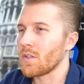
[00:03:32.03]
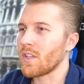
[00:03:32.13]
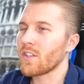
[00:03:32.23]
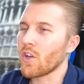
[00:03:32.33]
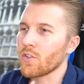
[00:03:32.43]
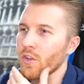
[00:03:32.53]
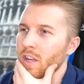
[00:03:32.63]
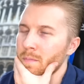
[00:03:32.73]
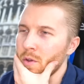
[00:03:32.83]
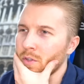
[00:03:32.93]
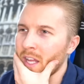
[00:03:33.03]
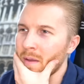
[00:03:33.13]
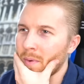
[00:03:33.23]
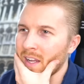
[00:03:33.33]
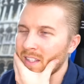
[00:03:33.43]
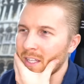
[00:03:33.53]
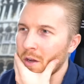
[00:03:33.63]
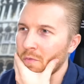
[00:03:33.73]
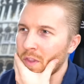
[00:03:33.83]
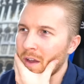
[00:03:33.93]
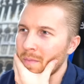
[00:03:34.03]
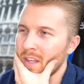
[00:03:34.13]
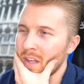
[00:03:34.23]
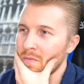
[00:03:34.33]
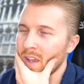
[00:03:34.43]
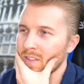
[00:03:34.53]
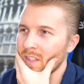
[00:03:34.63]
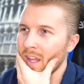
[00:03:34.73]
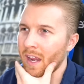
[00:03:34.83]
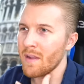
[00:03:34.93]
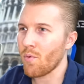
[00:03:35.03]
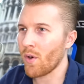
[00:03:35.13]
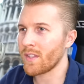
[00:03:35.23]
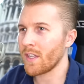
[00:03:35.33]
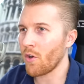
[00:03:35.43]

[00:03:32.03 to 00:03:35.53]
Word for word: So this thing's also going to mutate by by itself without me investing any points at